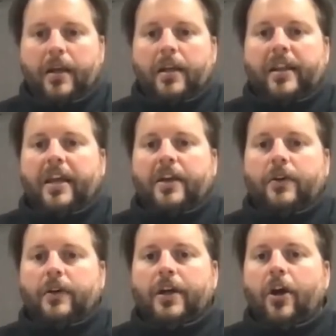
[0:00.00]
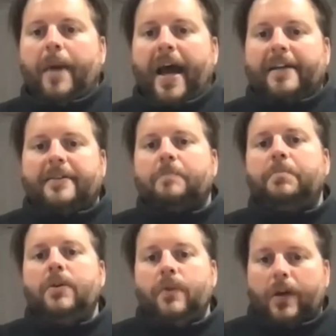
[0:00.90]
They could go back to the
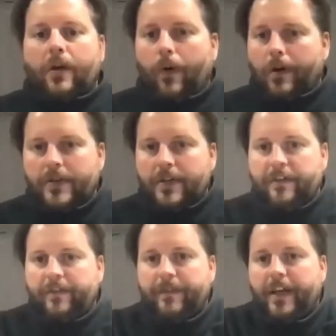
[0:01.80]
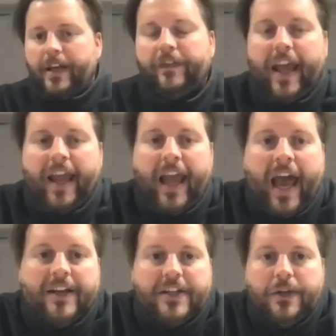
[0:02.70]
Punic Wars if if they
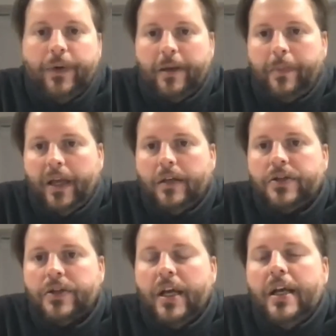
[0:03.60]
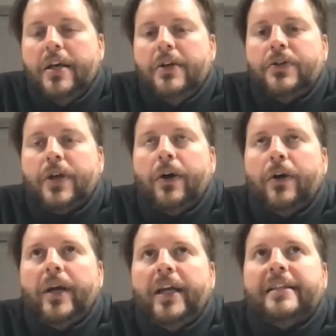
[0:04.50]
had to in a pinch.
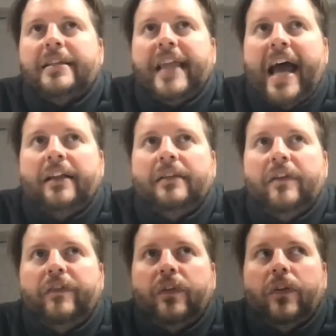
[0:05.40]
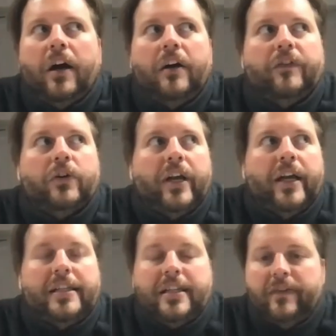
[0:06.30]
So it's that level of
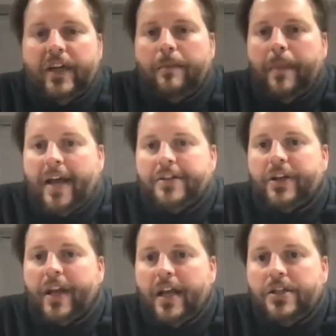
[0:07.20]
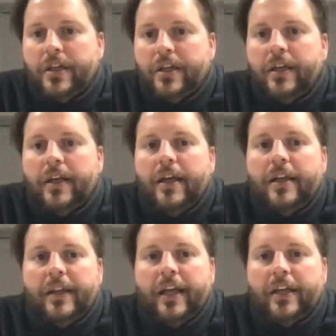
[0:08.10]
creativity and imagination
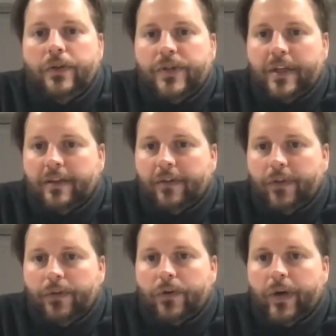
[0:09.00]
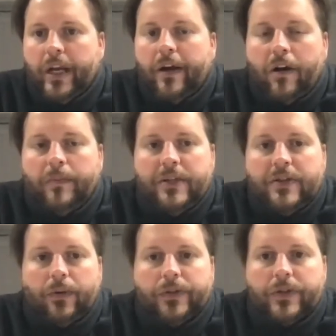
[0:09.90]
that using the little green army
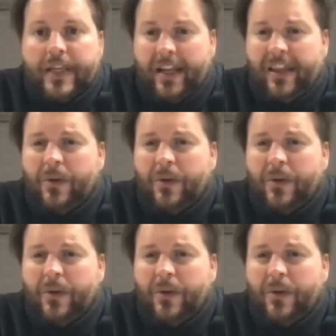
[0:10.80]
soldiers that I think